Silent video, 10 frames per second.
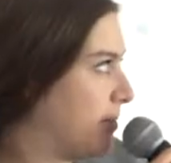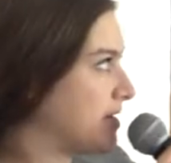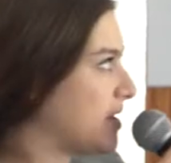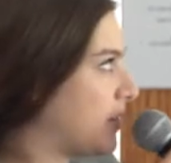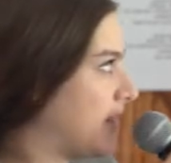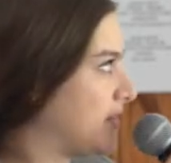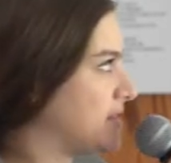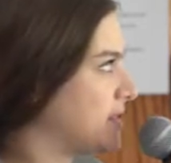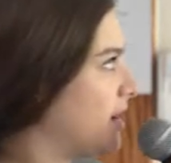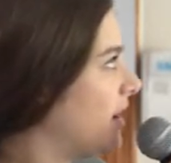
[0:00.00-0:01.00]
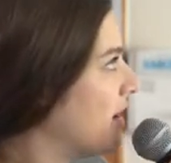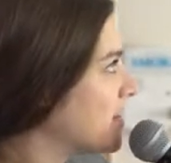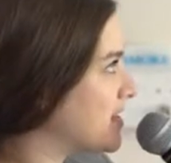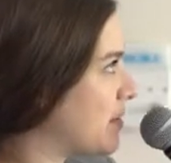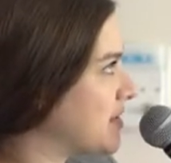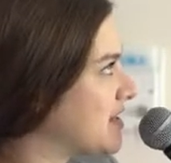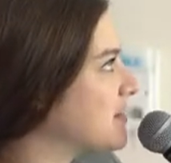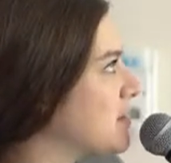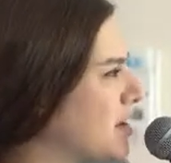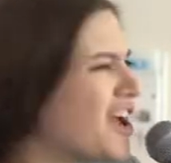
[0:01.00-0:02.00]
Someone at this summit said
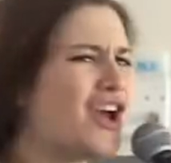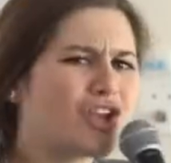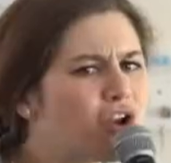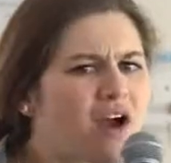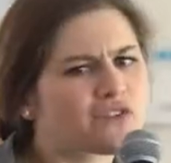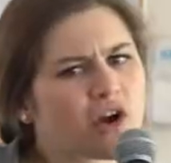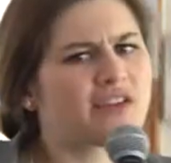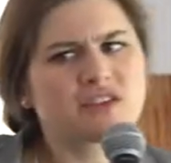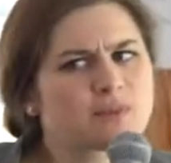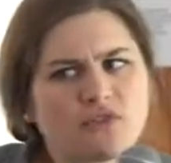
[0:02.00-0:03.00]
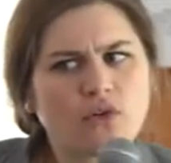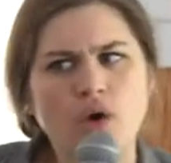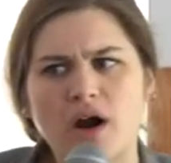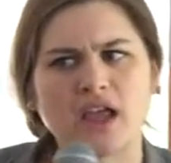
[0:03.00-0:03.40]
to me, I've tried this before.